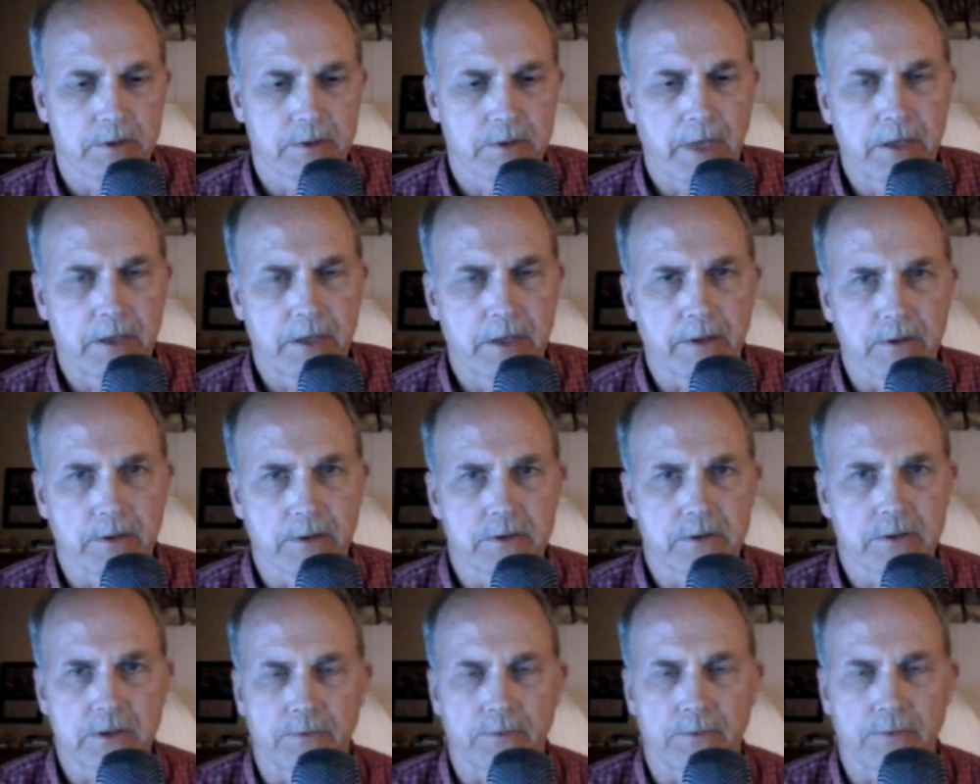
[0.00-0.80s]
end of the
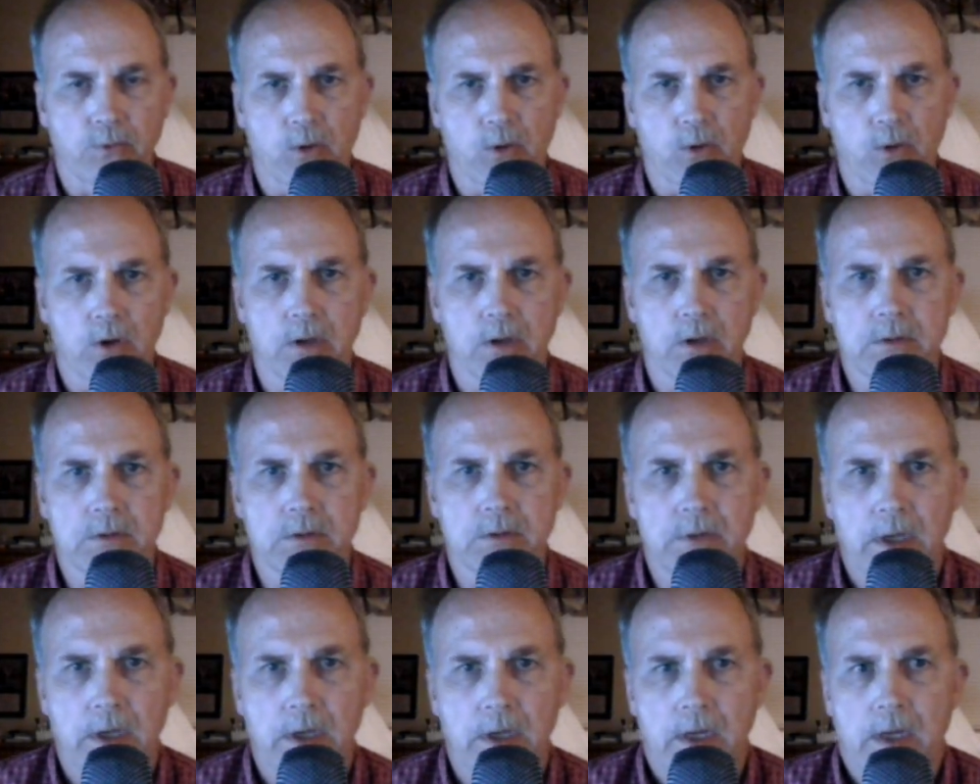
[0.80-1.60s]
Civil War,
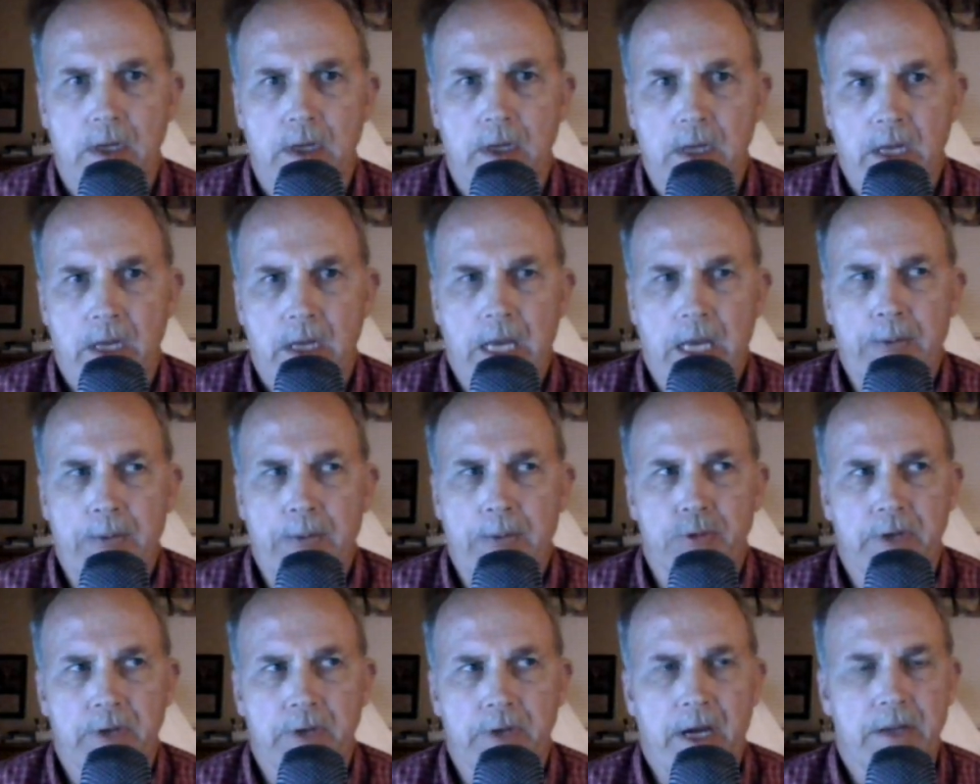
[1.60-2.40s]

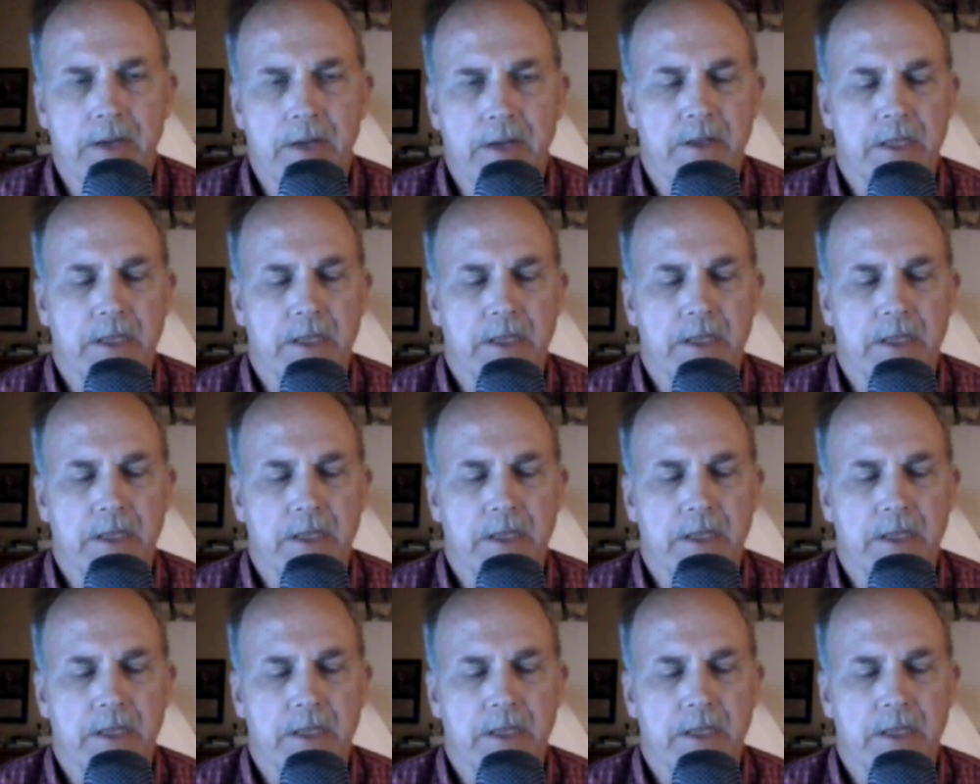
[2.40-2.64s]
April 9th.